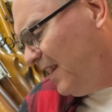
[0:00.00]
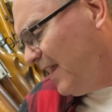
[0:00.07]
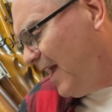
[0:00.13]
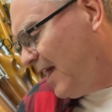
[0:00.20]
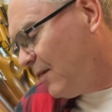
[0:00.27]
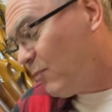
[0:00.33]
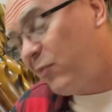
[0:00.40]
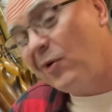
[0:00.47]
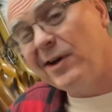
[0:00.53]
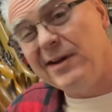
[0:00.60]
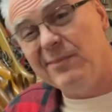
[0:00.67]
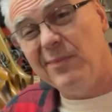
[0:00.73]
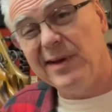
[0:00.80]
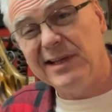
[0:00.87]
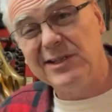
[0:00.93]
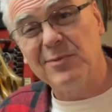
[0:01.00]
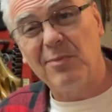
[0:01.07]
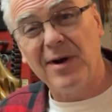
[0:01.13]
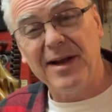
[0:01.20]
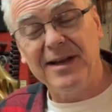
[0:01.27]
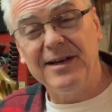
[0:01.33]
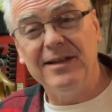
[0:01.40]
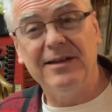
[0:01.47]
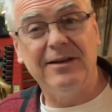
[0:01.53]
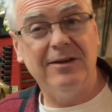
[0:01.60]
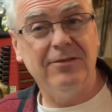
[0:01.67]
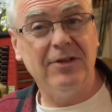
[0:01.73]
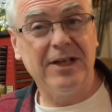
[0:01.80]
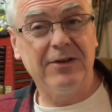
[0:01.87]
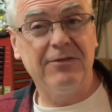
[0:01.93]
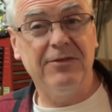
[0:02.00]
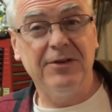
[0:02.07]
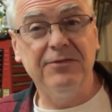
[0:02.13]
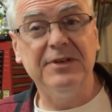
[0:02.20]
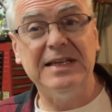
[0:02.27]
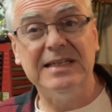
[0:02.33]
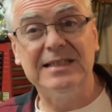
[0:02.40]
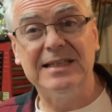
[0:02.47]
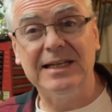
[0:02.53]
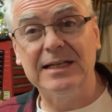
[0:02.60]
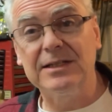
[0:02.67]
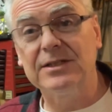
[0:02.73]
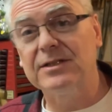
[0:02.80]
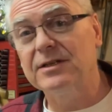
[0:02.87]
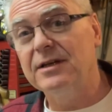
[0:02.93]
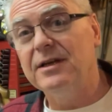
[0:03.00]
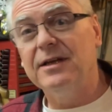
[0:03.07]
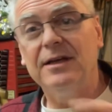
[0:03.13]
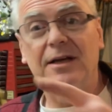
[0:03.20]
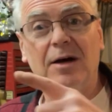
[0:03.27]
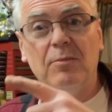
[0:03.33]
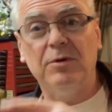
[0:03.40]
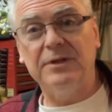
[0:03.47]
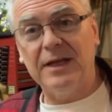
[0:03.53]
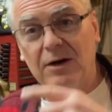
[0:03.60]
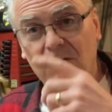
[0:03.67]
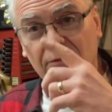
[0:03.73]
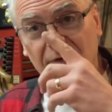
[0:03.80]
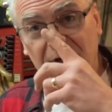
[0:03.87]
it had a pretty big spread of like 56. I'll put that over